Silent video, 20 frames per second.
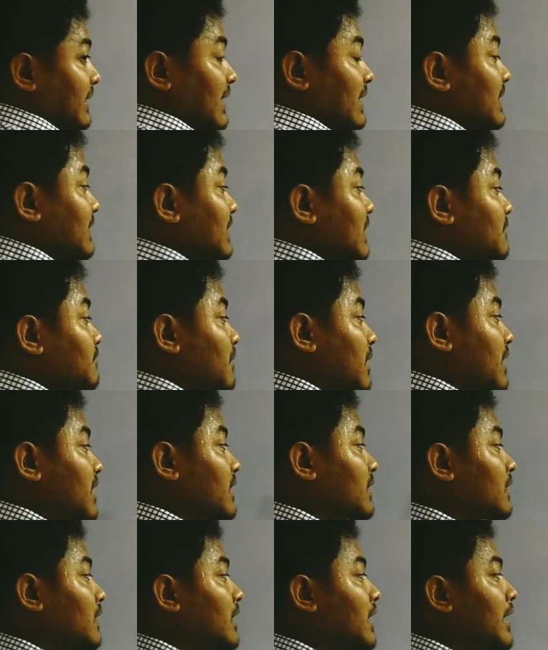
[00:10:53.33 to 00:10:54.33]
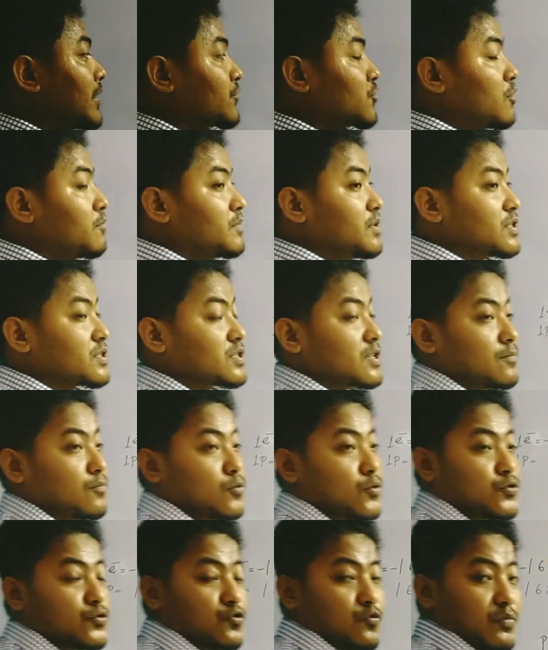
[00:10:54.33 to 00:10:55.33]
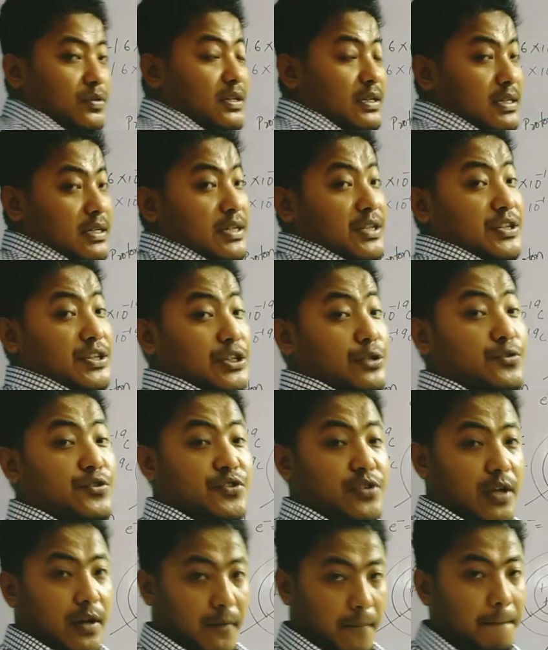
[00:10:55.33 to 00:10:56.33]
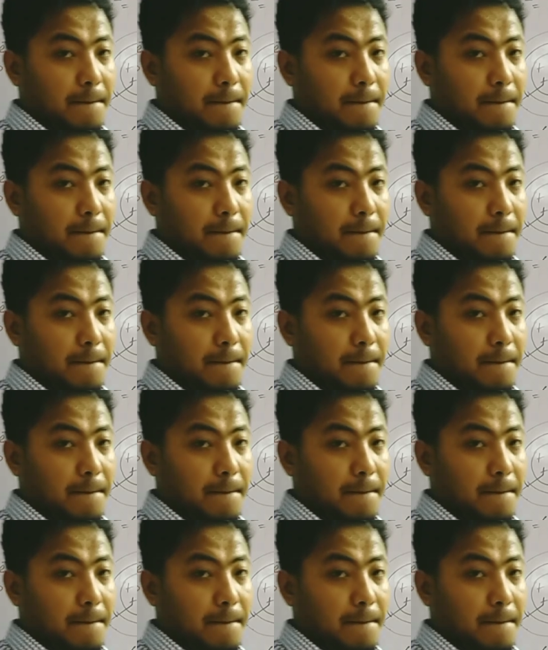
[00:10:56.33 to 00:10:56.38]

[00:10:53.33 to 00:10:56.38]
then that particular atom is supposed to be neutral.